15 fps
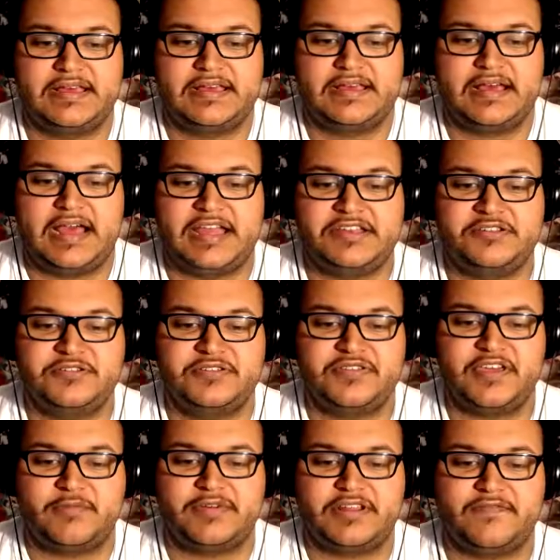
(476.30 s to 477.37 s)
I knew
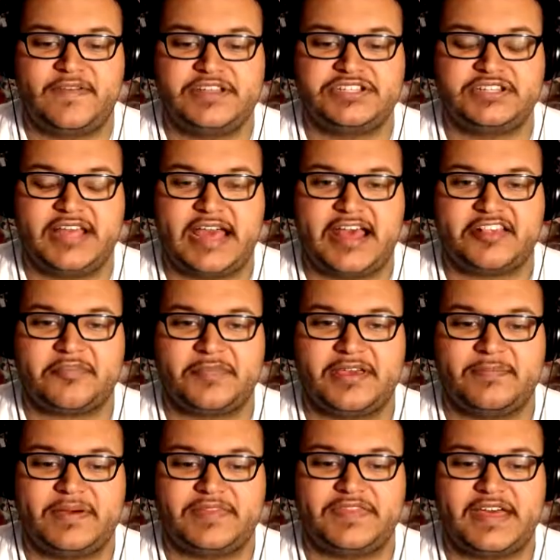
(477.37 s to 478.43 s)
they would eventually ask me
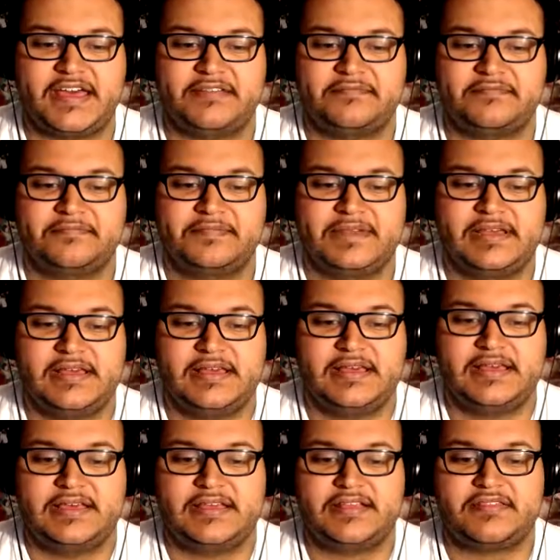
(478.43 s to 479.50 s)
about that.
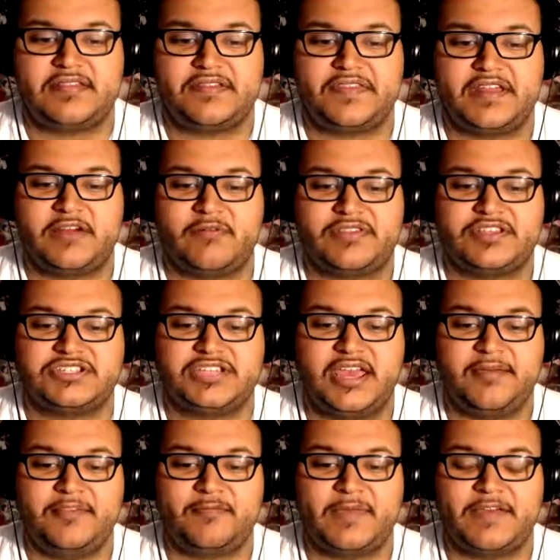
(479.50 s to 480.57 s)
It's not that I was
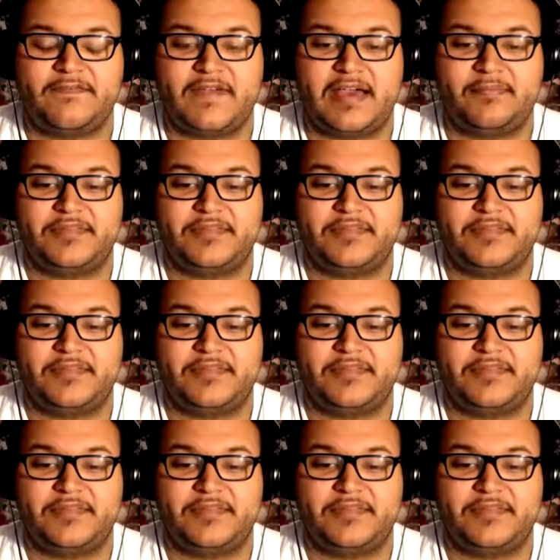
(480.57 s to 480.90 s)
ashamed of my family